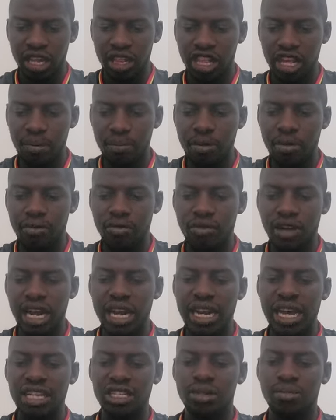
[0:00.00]
Then
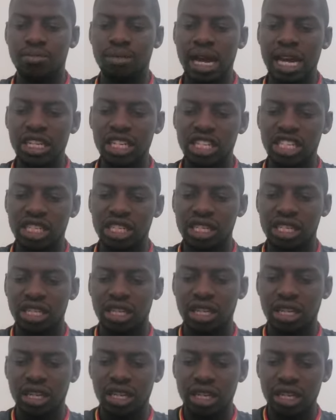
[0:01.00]
provide as much
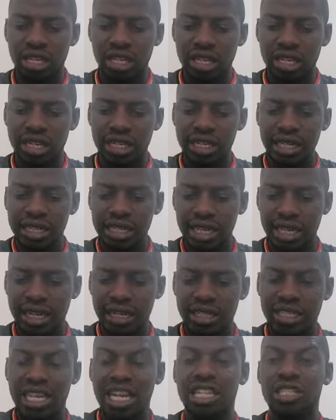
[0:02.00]

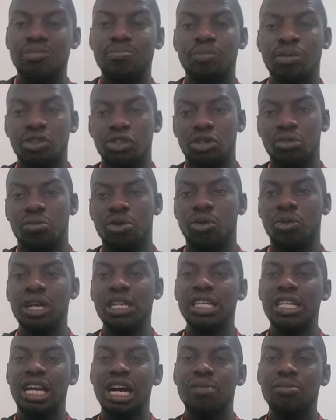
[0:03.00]
details as possible.
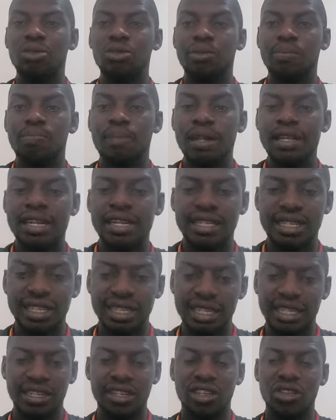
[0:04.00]
When it comes to
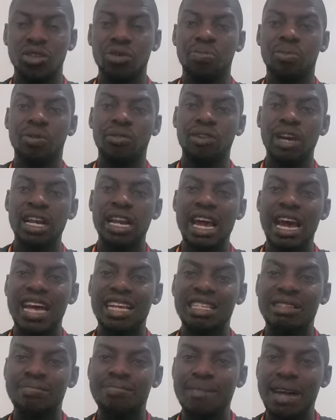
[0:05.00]
budgeting, you provide
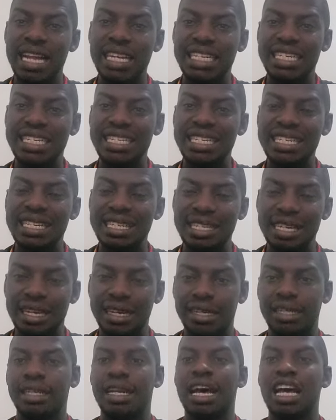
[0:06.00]
as much
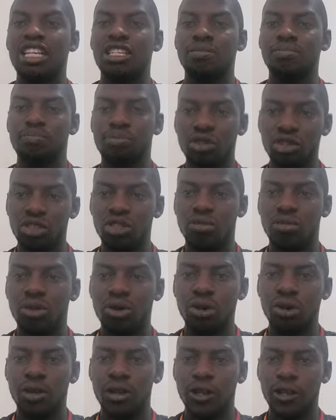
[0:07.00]
detail as
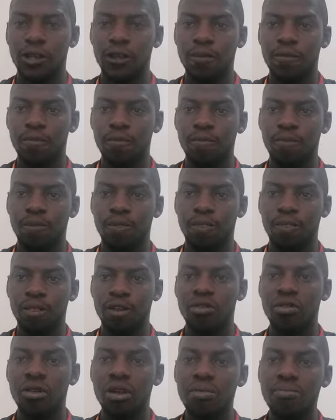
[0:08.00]
possible.
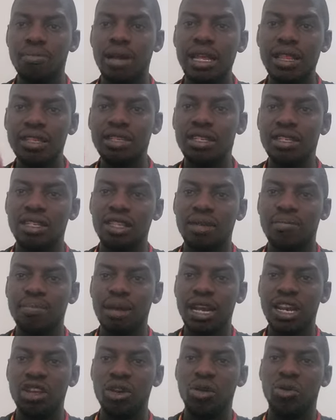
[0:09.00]
Remember, this is the
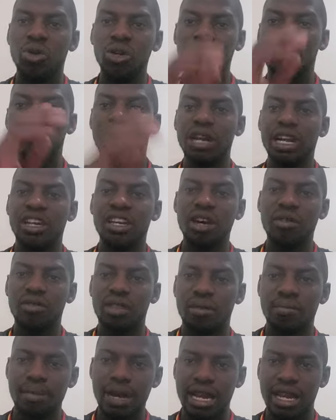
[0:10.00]
money. You're going to break down
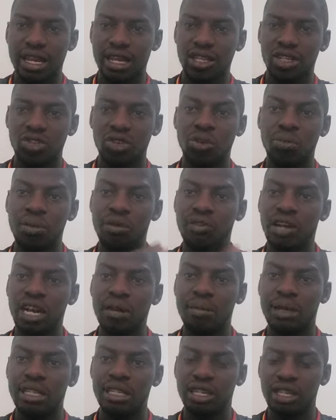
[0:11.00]
the money, so you provide
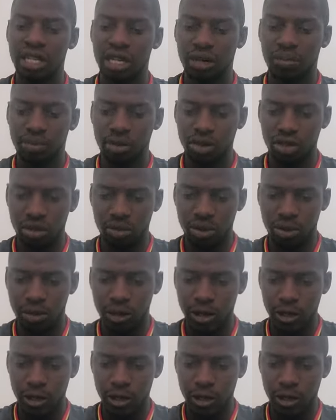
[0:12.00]
as much detail as possible.